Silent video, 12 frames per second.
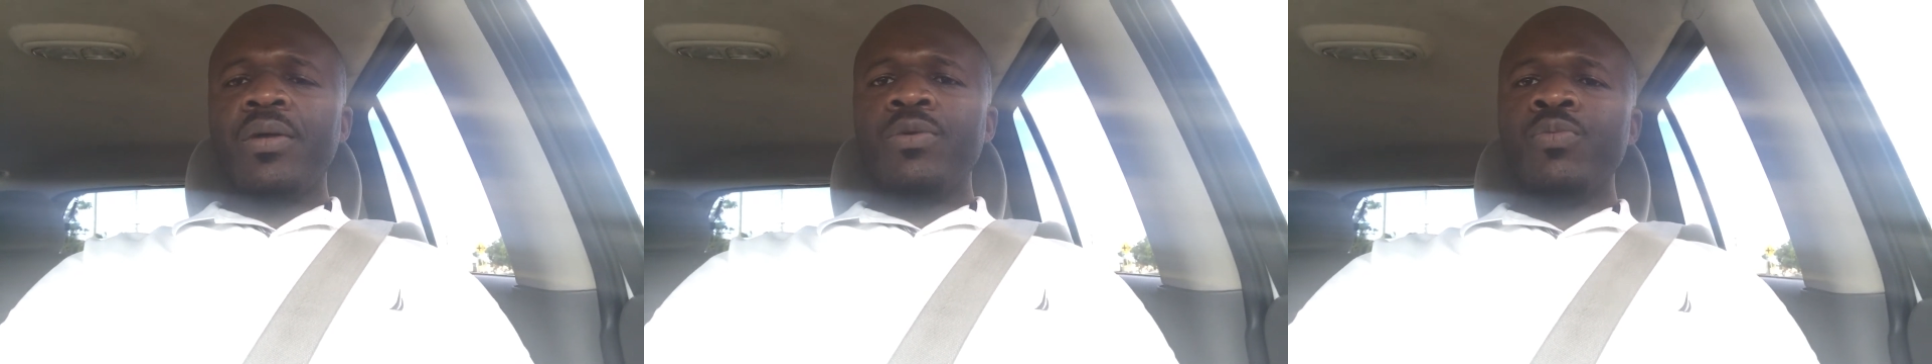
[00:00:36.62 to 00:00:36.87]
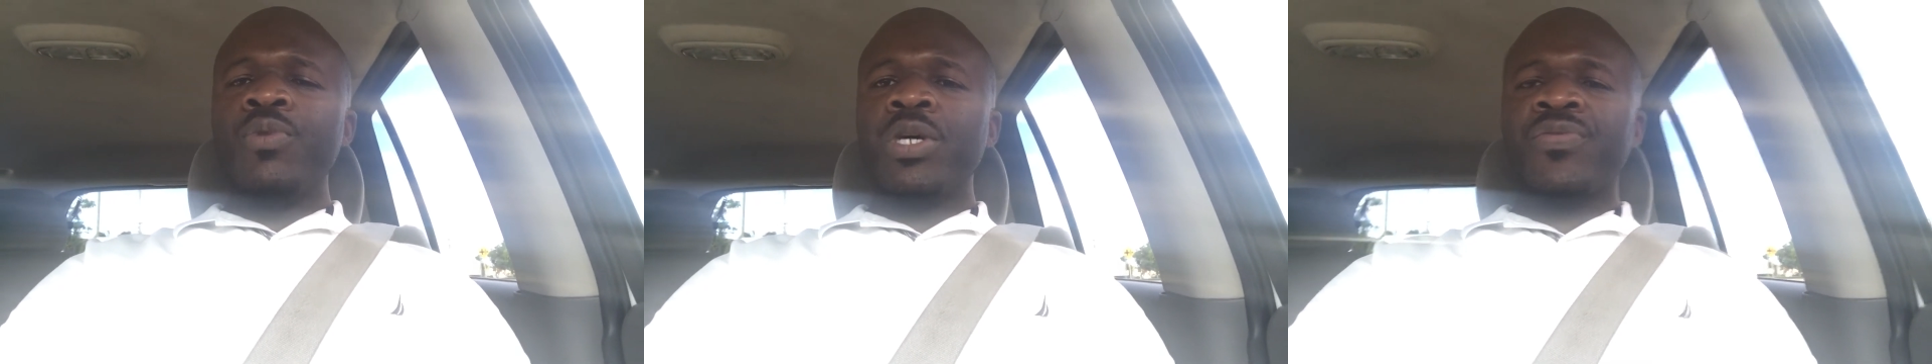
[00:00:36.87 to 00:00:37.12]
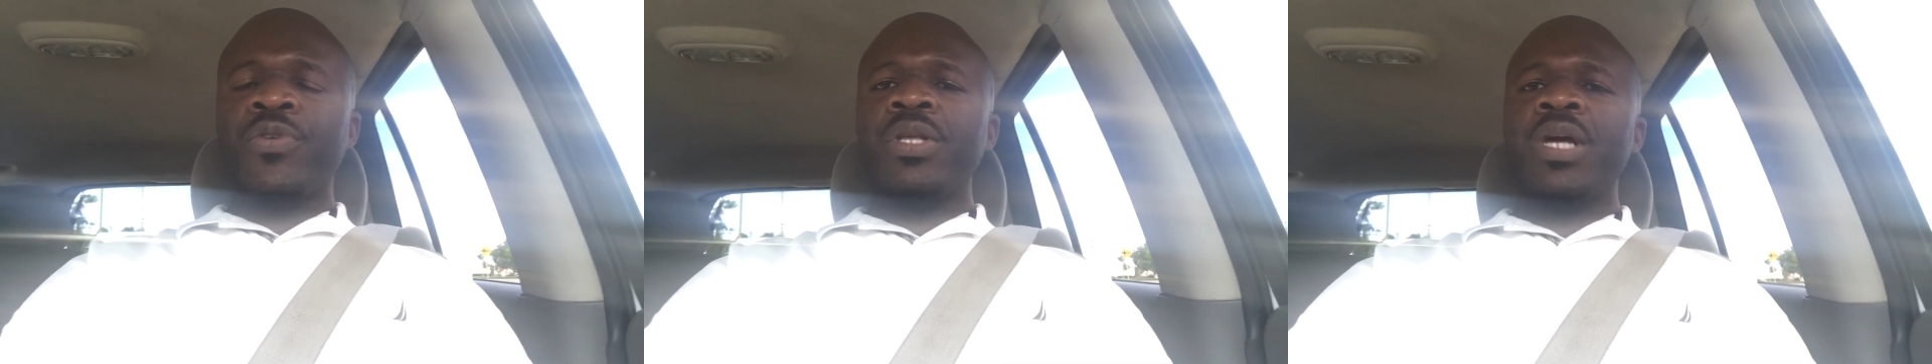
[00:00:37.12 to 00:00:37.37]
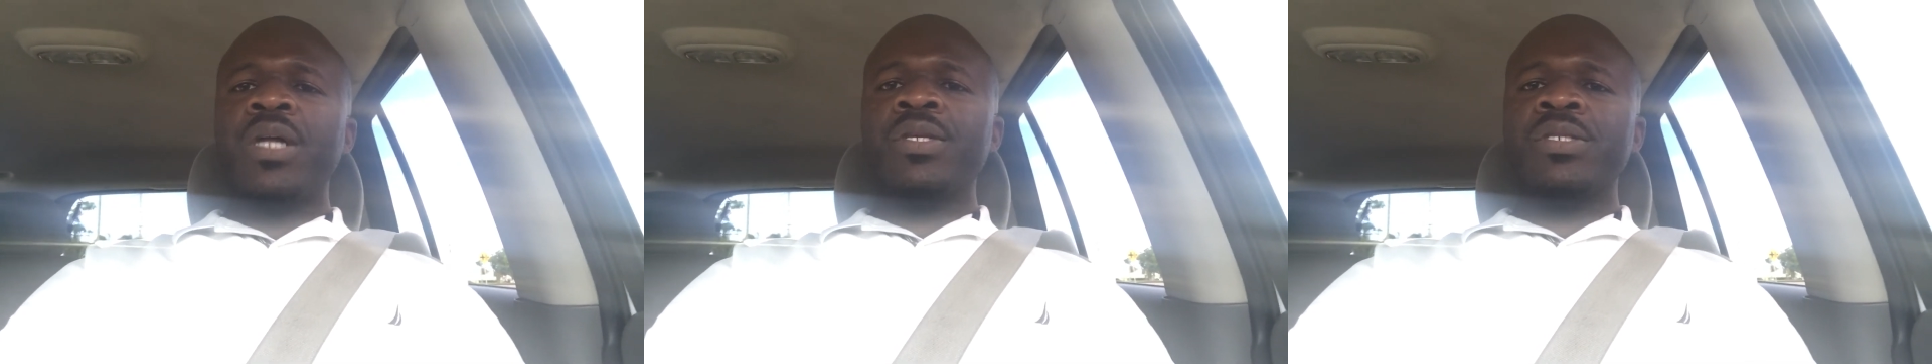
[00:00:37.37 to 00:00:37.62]
You must
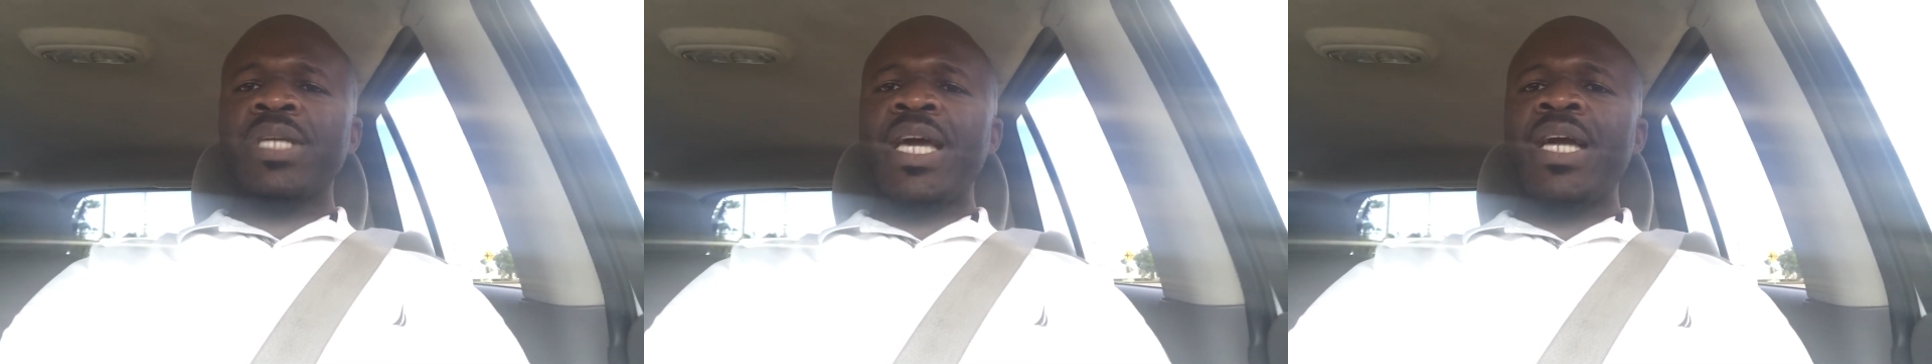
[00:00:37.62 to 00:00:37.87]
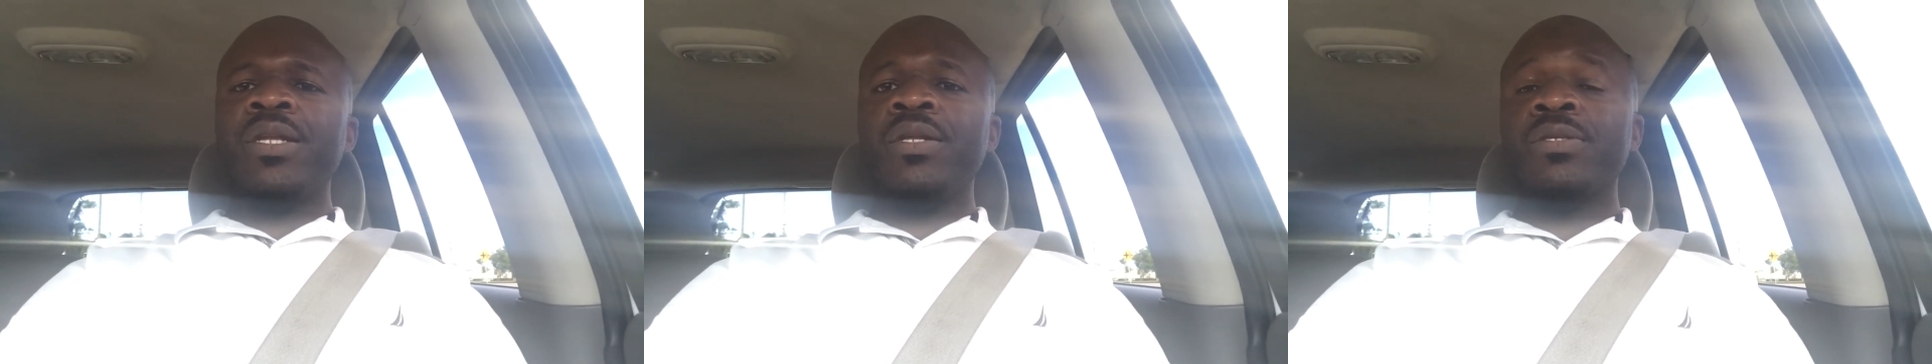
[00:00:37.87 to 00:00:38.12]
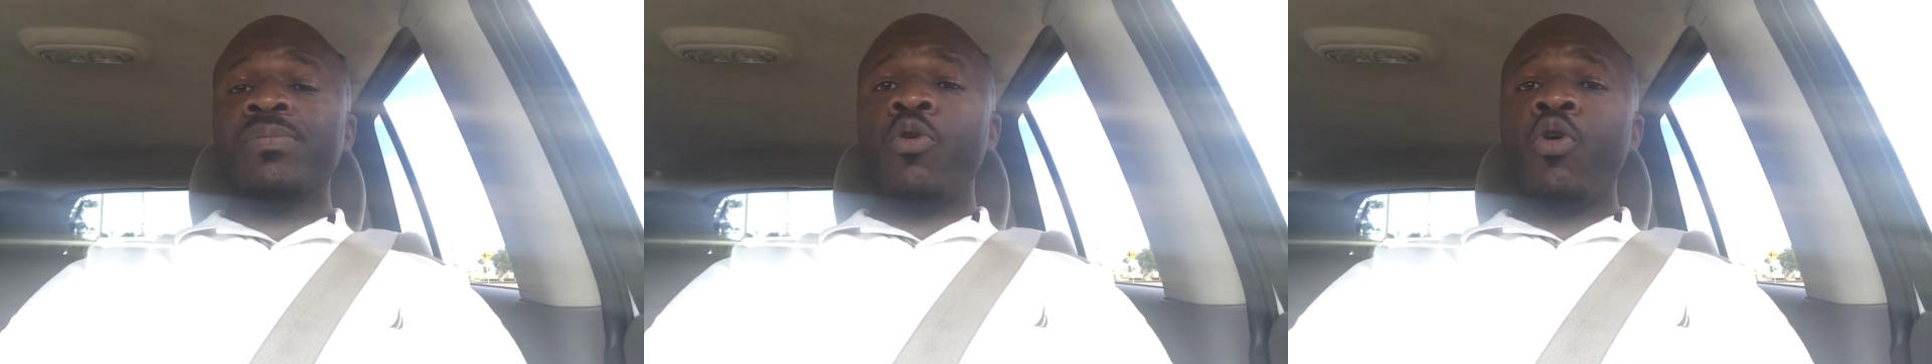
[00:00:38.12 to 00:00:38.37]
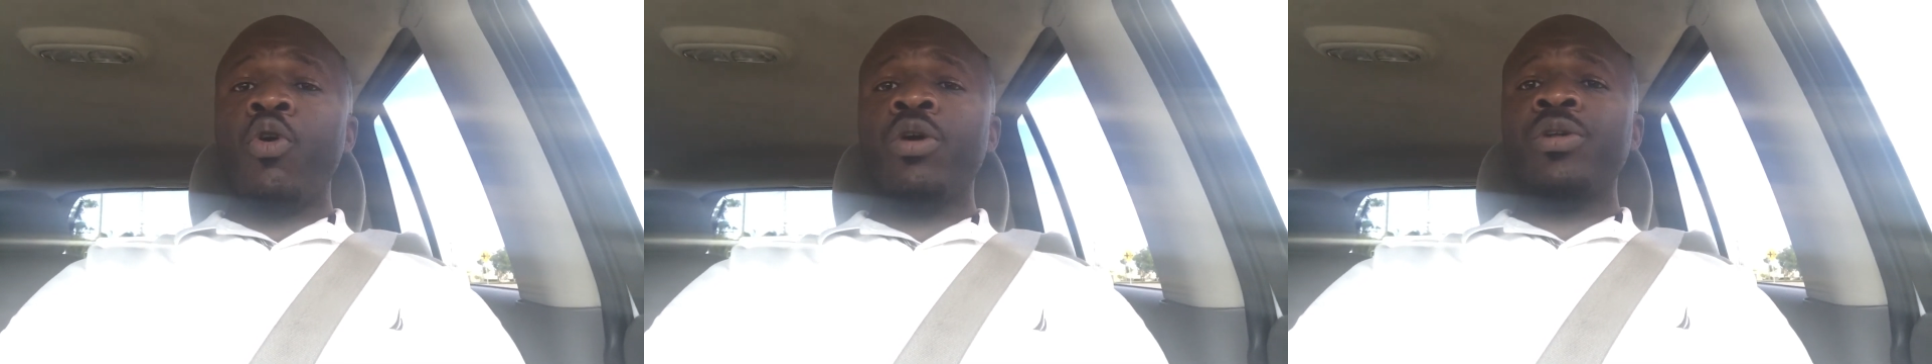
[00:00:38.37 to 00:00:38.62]
fully understand that it's
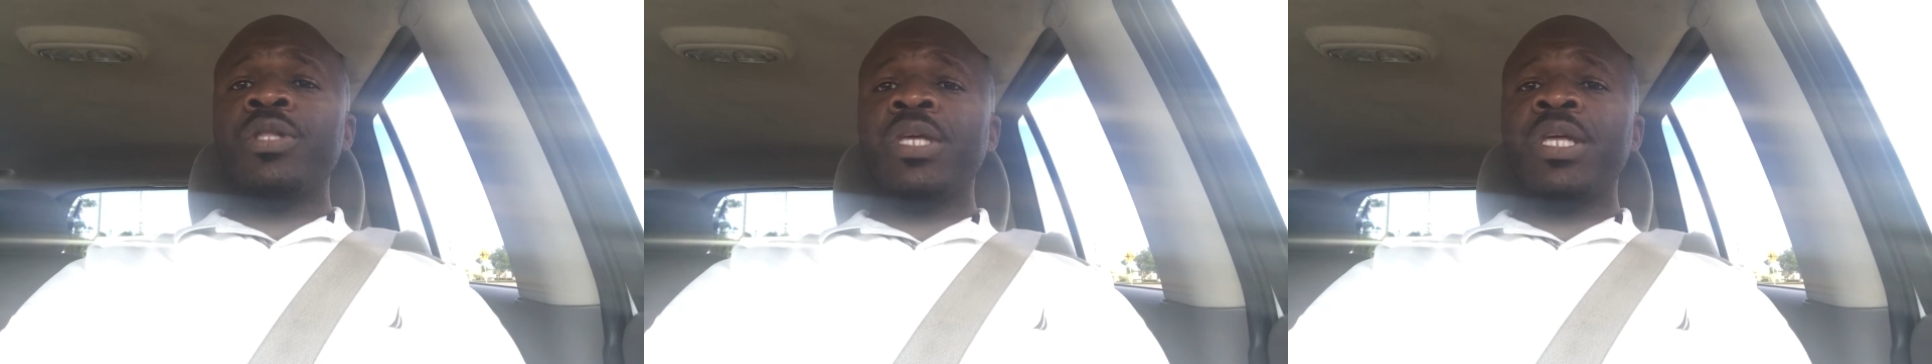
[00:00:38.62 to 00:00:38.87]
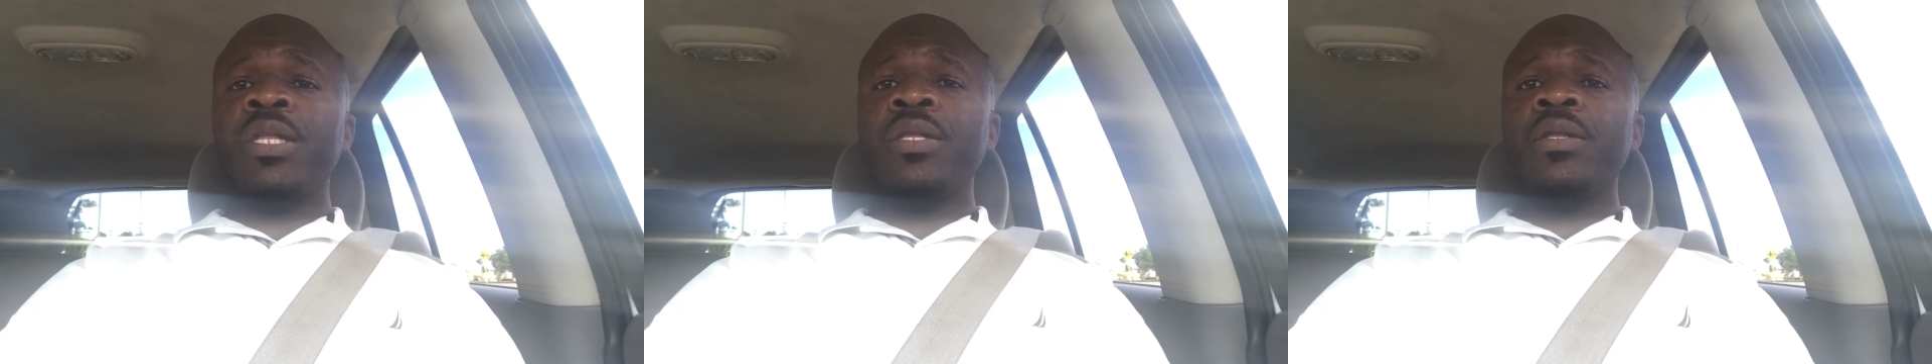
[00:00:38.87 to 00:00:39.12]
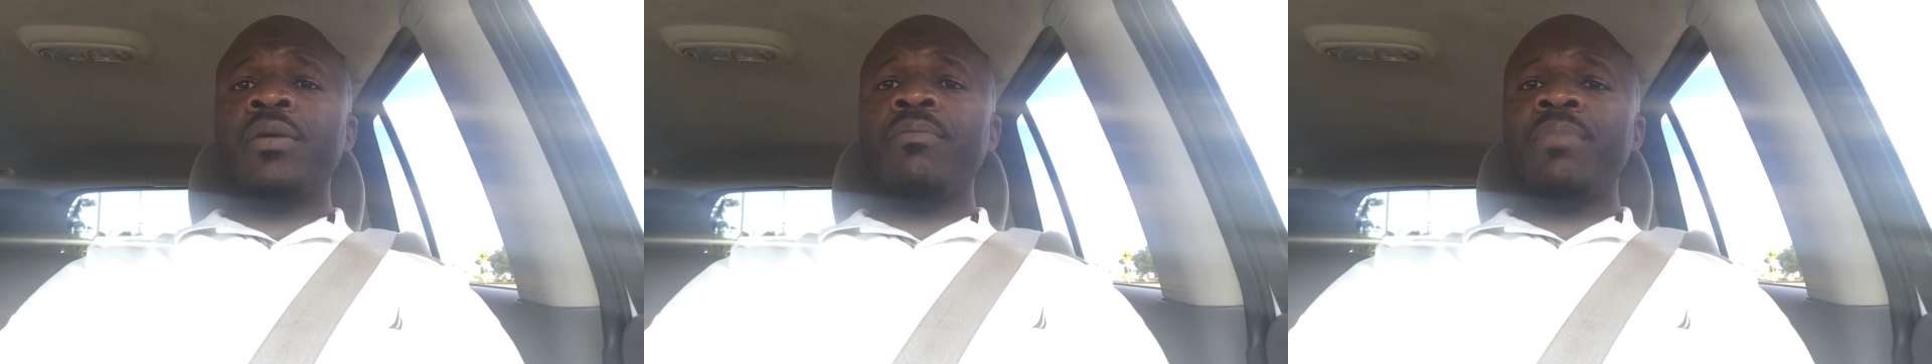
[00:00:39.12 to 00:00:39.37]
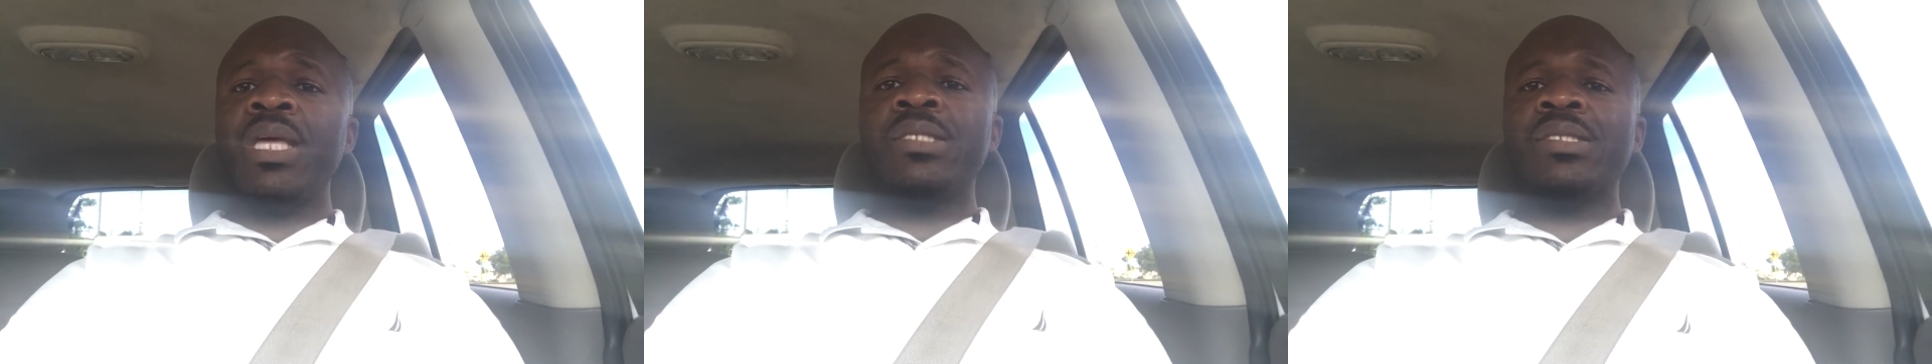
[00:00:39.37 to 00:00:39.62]
more than
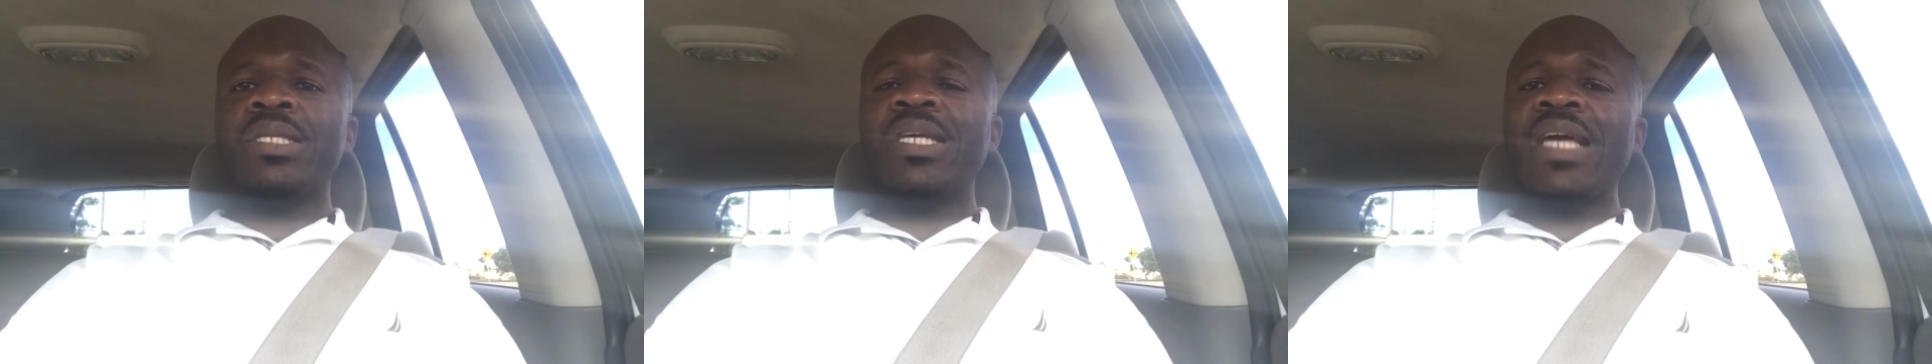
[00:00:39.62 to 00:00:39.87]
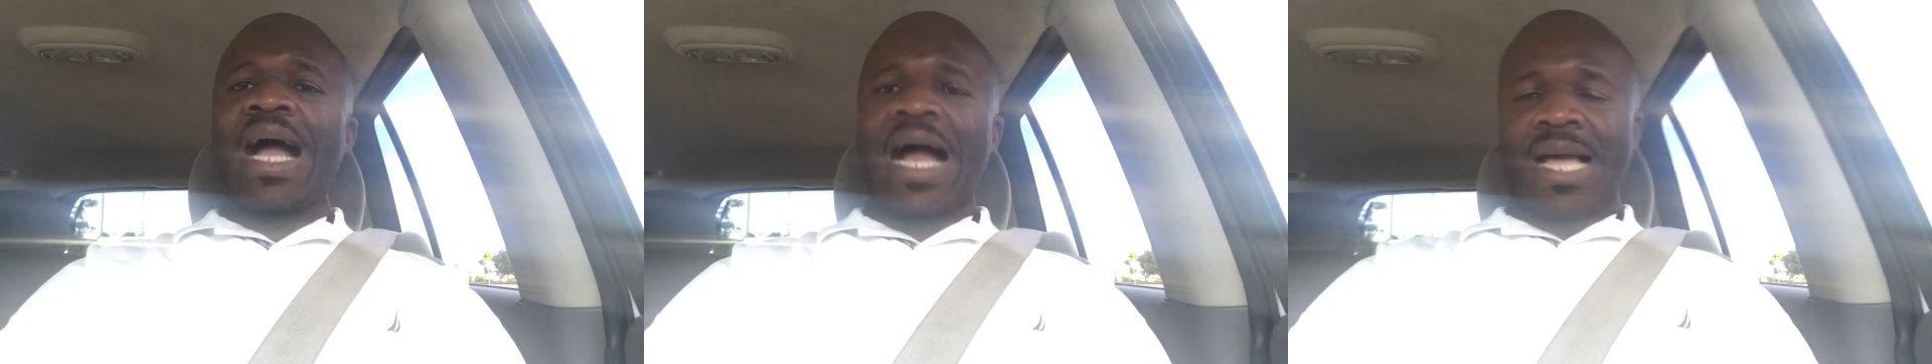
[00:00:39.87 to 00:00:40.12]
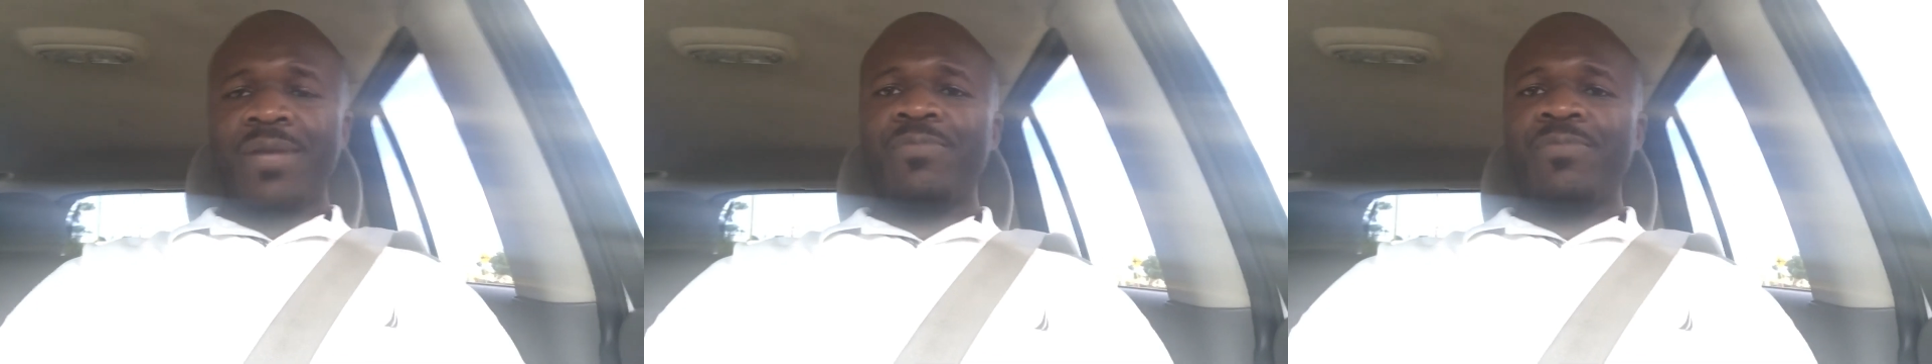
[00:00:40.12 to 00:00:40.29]
meets the eye.